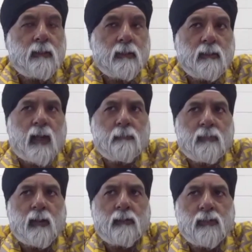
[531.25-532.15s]
the Times
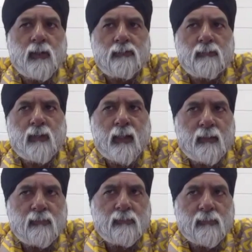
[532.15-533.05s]
Higher Education
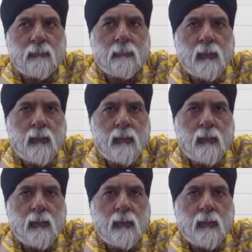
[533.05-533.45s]
ranking system,